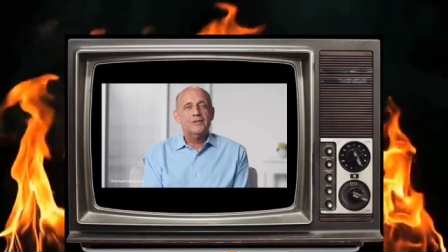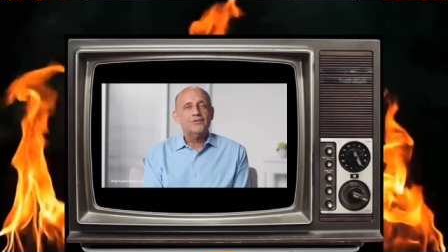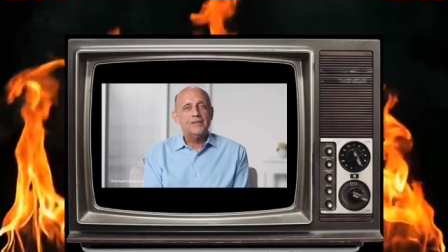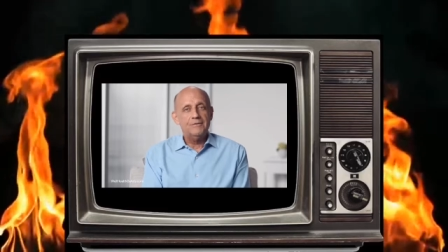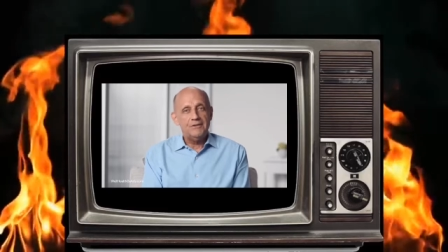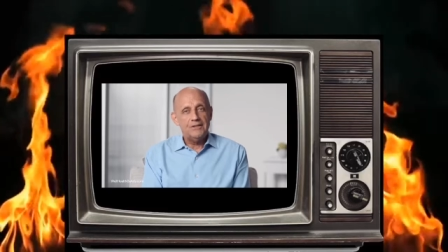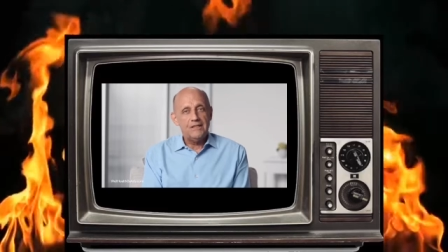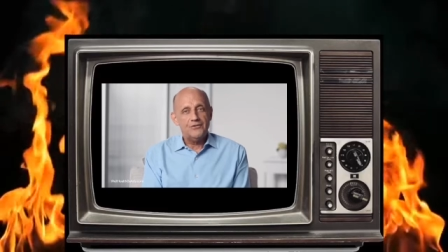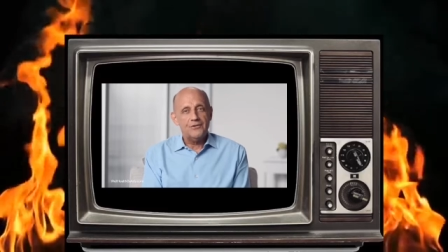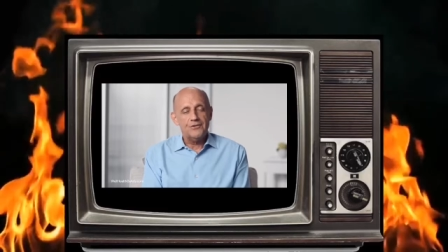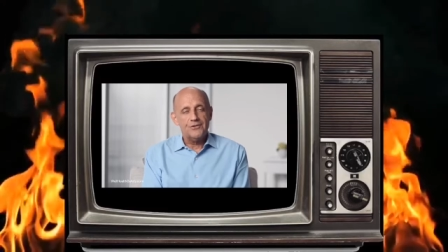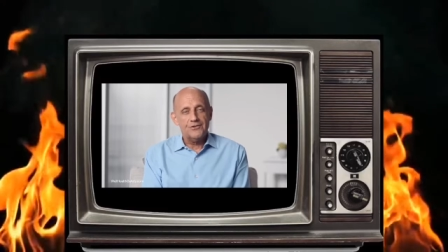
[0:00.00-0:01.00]
the 17th
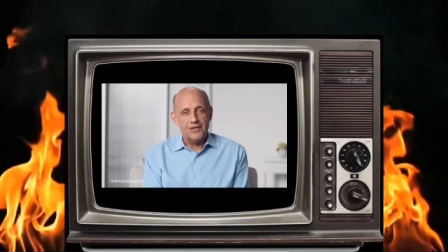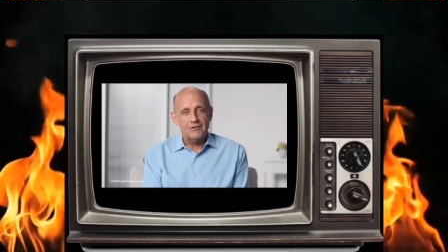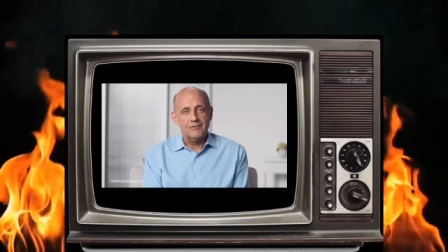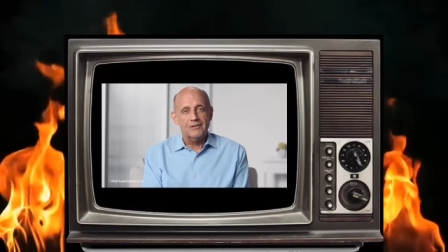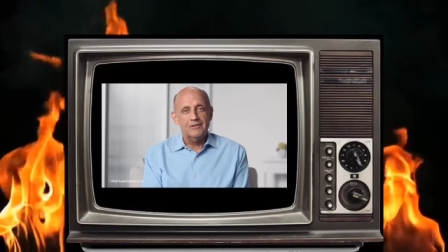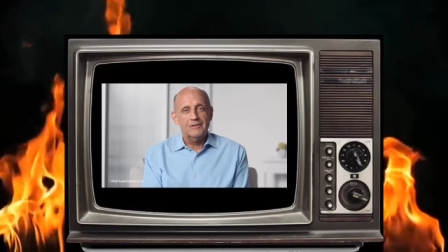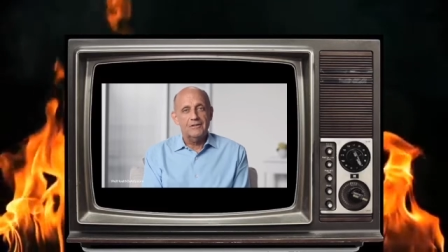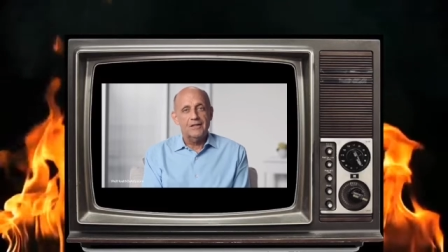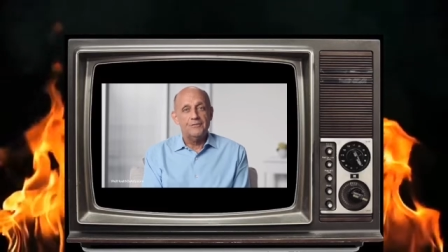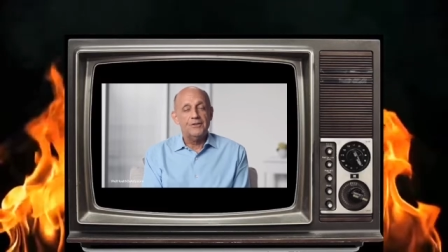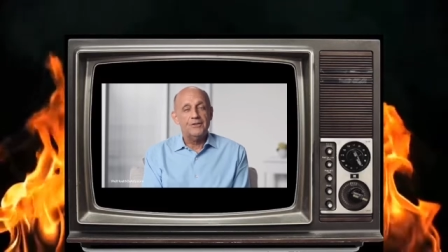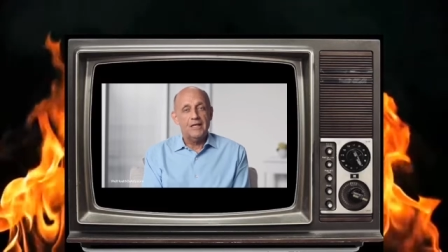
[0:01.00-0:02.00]
Surgeon General
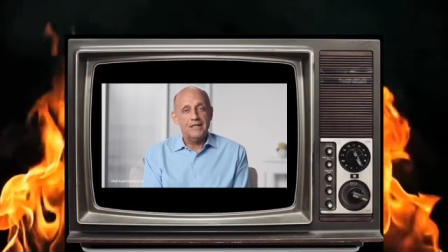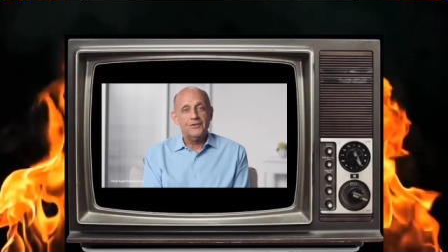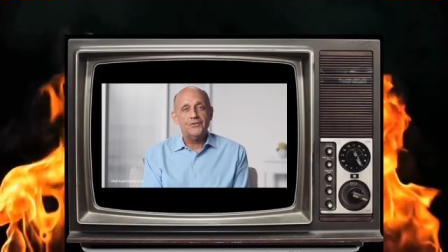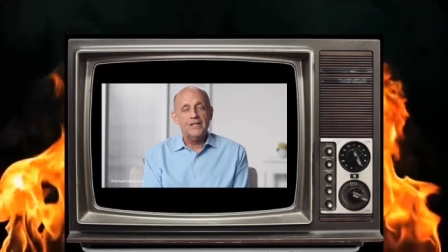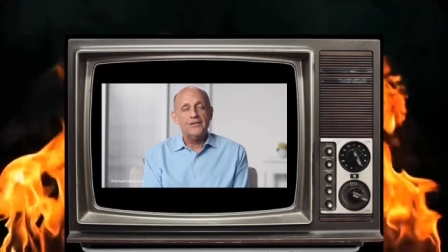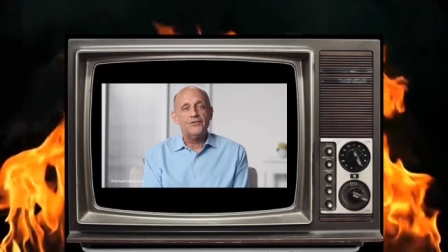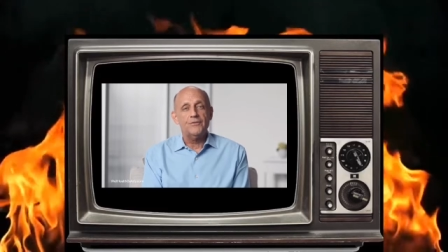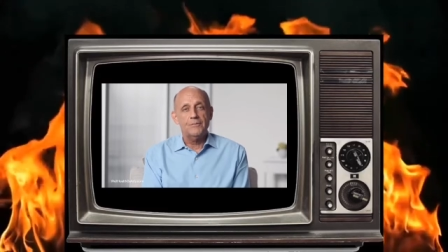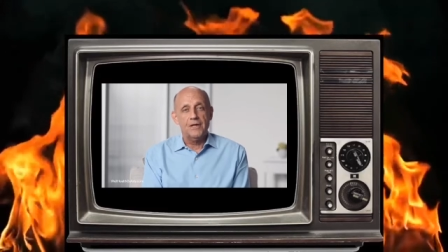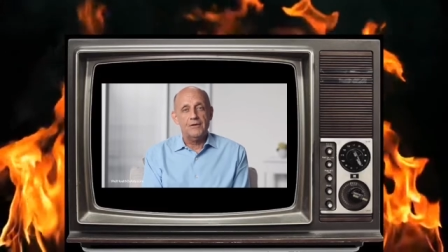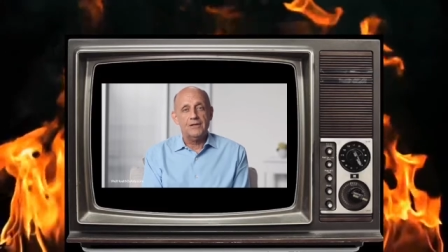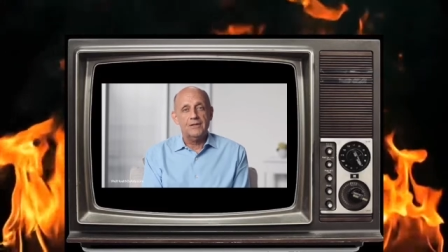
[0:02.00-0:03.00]
of the United States of
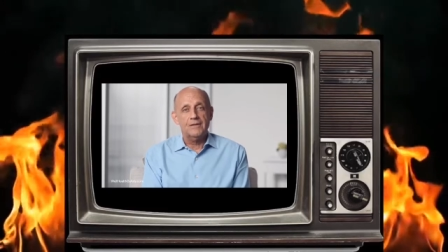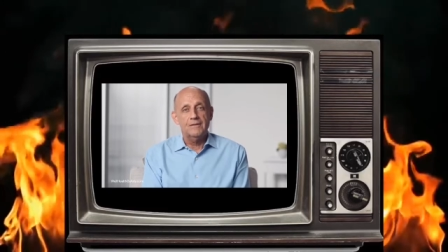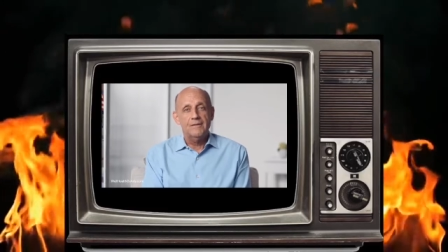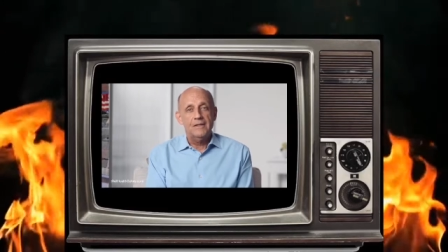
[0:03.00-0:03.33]
America.